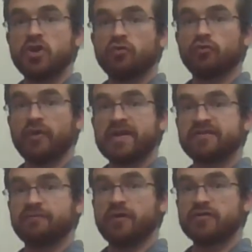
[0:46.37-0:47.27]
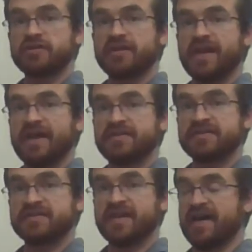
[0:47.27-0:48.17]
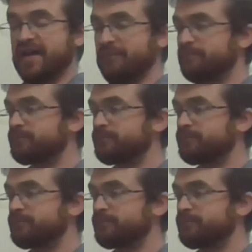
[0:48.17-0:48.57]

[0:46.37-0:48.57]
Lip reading: range of motion at this time.